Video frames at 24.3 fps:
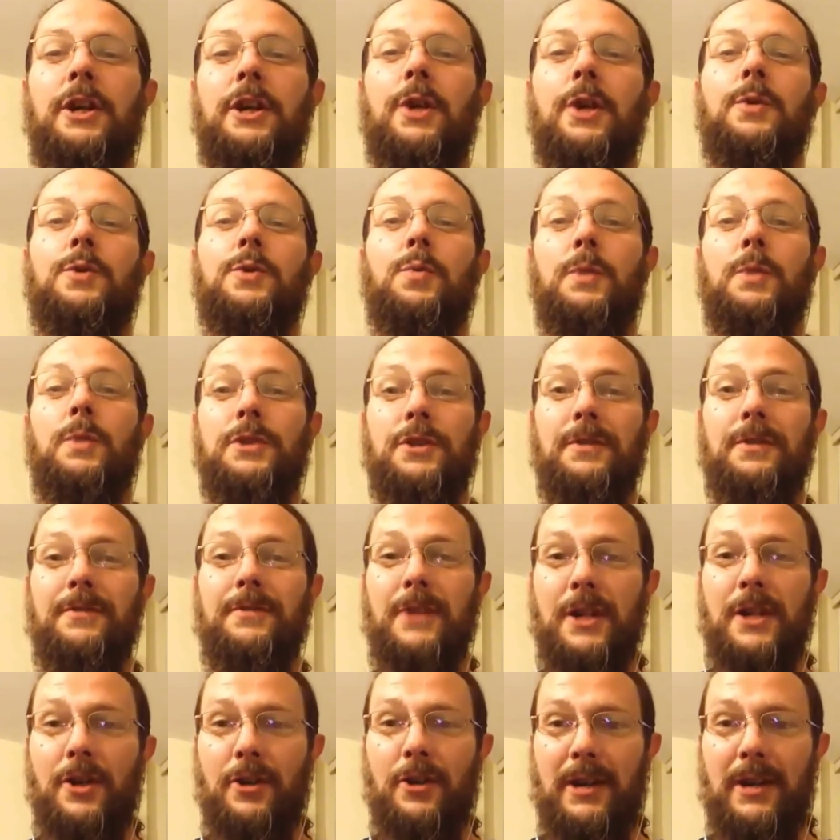goes once you've
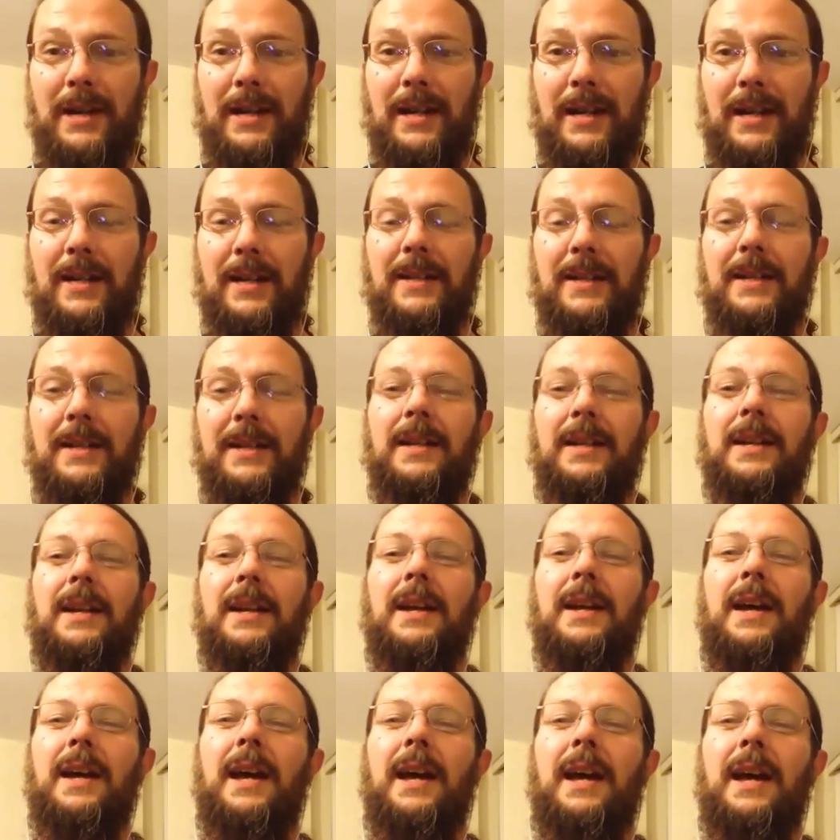generated
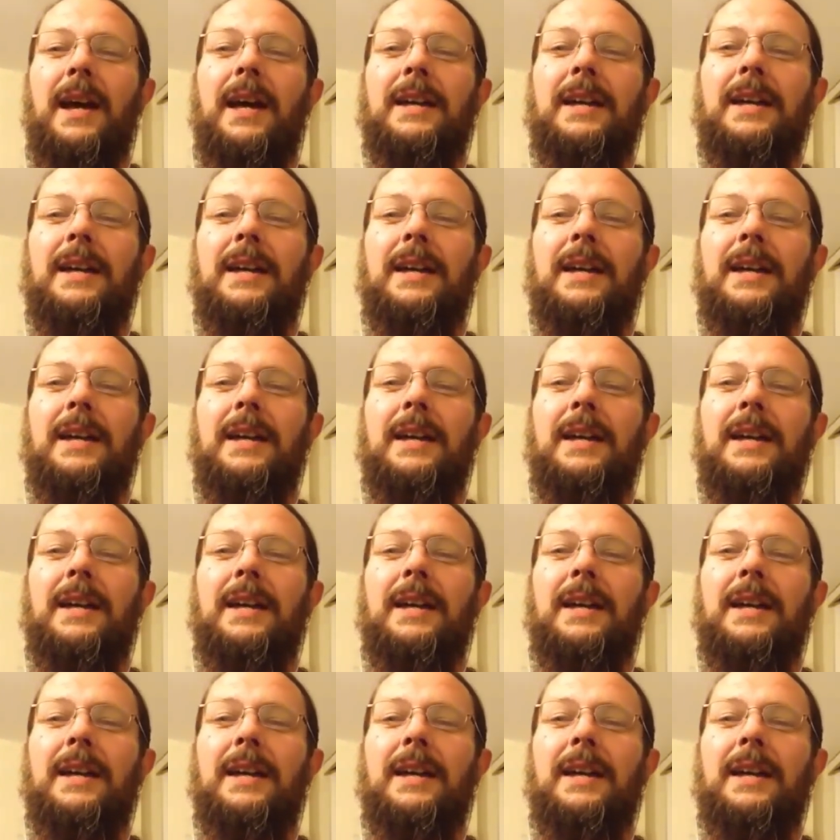it. Yeah.